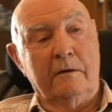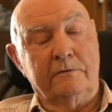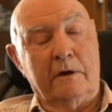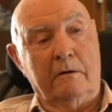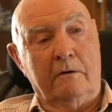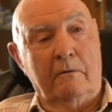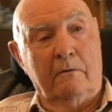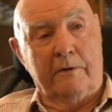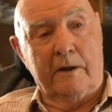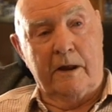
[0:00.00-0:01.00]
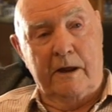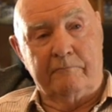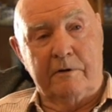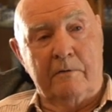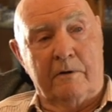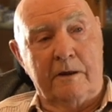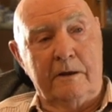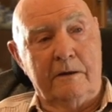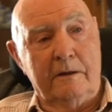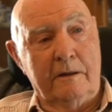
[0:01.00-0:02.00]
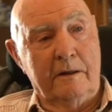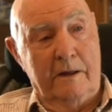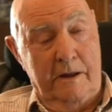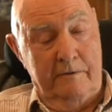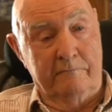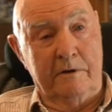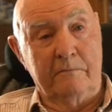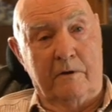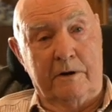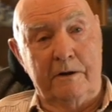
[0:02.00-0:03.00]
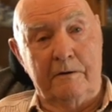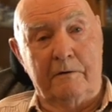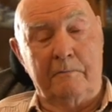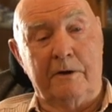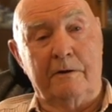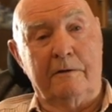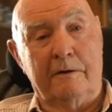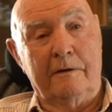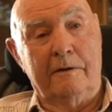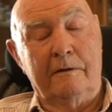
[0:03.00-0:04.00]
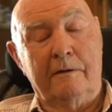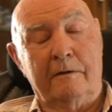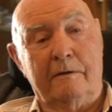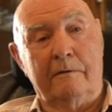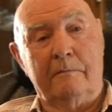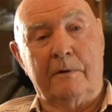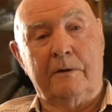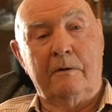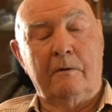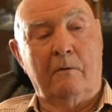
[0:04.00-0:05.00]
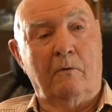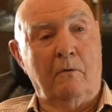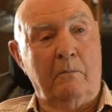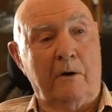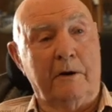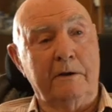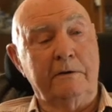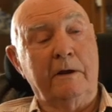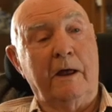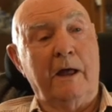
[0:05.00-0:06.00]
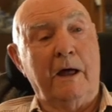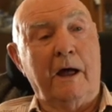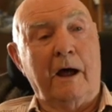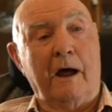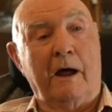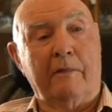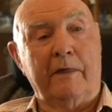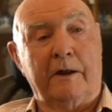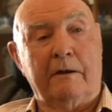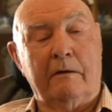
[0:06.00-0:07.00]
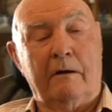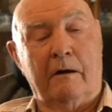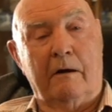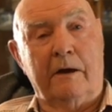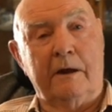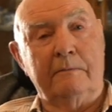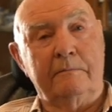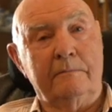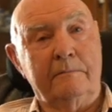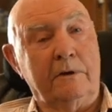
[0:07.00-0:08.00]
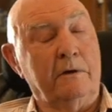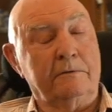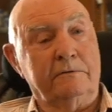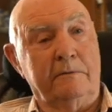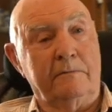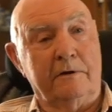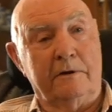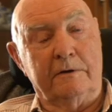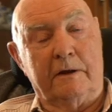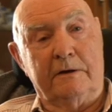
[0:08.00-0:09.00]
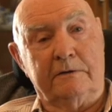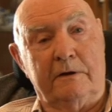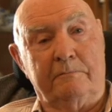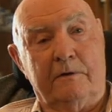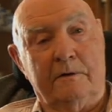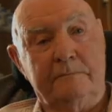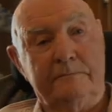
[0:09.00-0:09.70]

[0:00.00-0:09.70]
so-called everybody, no, I mean not all, but all bodies, are that I am. They're not separate. There's nothing separate.